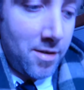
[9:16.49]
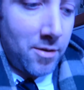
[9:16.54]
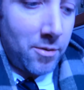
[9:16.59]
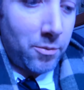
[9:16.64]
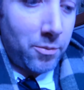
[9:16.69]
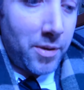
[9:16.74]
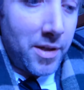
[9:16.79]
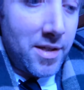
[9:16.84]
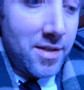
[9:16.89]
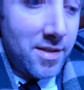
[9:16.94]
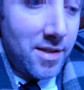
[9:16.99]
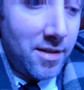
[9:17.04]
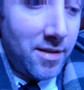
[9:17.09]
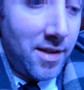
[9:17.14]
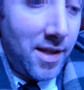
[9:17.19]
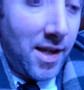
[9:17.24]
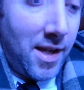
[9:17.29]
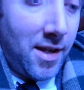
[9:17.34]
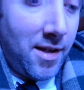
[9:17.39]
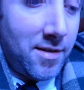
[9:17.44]

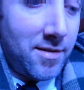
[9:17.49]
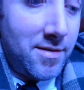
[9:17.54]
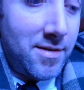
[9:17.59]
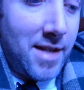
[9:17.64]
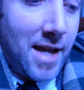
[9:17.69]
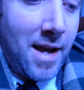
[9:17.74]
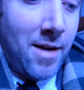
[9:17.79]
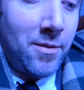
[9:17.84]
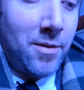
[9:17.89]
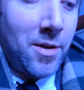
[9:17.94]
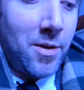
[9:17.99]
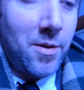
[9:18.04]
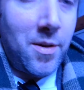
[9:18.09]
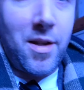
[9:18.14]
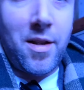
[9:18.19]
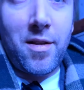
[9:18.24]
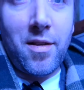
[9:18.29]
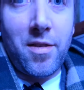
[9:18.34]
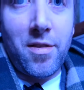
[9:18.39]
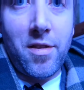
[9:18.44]
recently
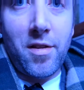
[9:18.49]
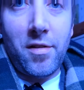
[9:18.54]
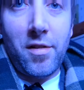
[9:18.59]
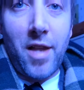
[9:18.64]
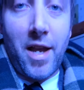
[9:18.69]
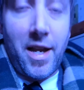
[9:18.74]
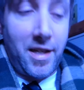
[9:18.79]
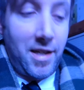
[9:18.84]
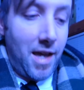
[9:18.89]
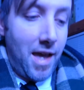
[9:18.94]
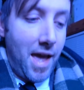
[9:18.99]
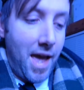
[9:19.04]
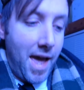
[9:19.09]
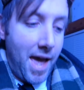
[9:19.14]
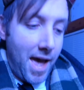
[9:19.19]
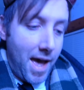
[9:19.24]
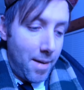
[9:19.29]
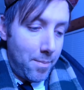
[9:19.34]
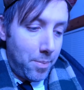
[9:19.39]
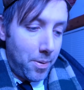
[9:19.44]
downloaded the Leica
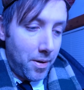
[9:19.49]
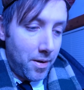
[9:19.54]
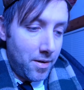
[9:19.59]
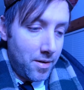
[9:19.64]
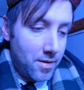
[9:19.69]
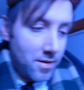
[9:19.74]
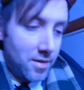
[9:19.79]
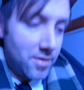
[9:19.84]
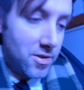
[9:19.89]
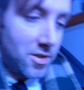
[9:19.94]
app. I'll